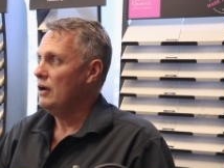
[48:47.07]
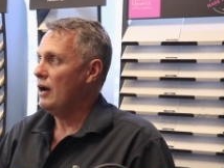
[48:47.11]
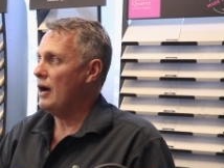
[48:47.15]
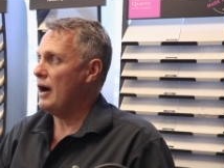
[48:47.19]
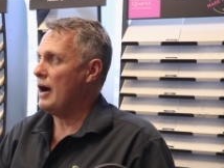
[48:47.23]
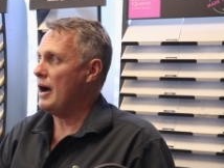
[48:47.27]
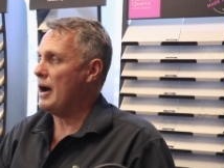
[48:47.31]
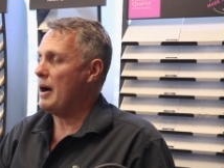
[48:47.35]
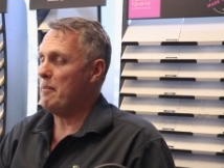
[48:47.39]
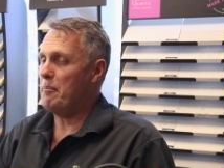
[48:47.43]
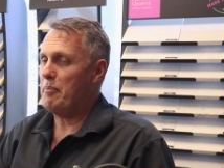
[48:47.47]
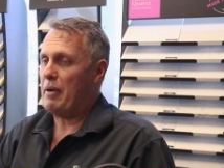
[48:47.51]

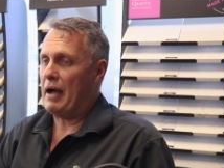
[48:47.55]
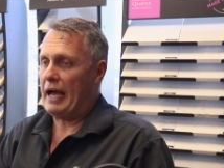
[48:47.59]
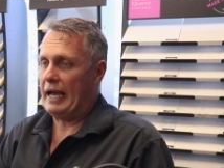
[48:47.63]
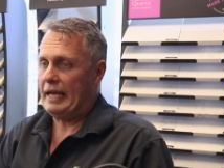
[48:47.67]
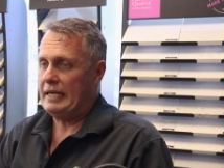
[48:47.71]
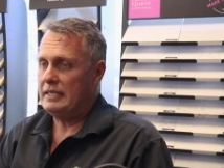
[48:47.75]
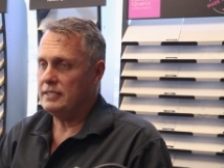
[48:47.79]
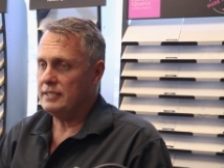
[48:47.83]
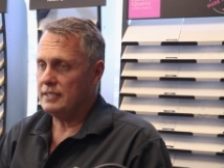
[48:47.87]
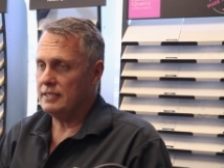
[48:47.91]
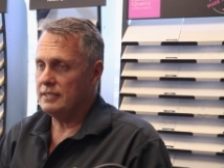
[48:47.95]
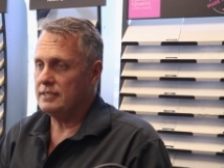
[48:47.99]
uh,
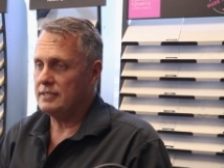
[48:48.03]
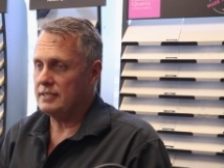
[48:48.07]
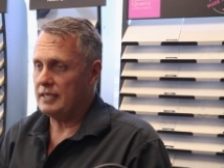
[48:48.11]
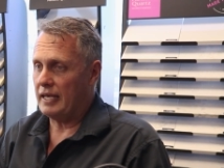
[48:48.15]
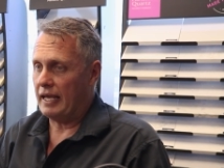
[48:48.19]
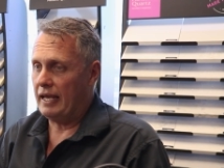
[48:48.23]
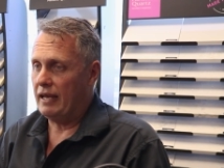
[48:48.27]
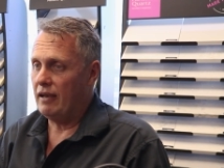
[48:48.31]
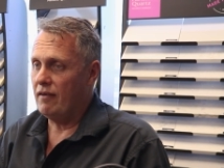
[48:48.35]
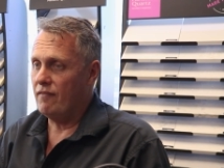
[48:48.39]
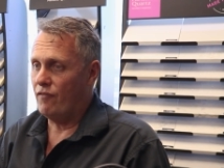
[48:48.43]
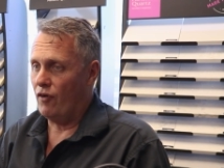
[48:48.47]
painters
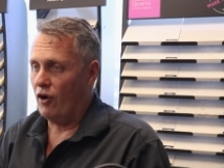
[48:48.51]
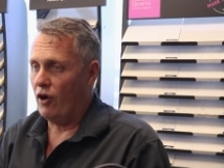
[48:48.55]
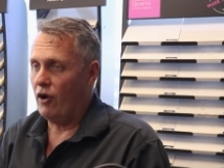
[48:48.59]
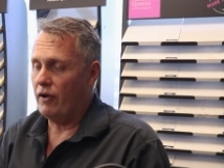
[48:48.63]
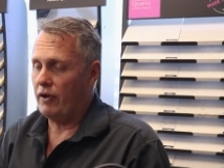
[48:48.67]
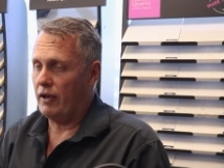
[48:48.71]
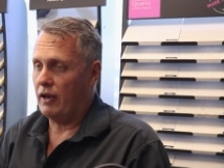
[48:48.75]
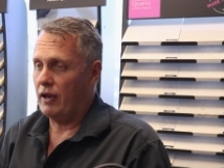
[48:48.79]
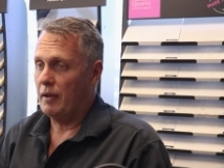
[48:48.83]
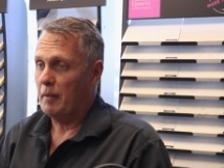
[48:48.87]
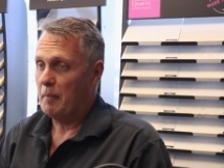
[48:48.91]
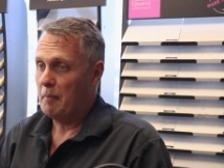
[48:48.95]
in
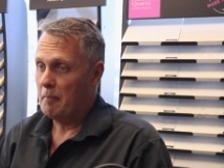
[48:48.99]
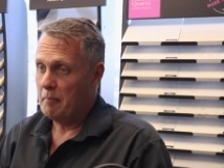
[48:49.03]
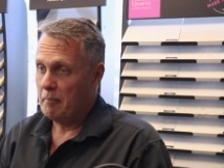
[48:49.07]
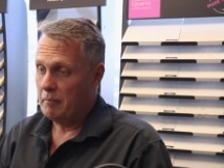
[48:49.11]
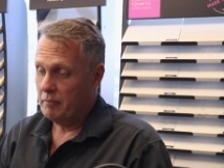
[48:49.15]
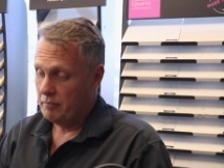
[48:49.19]
Vernon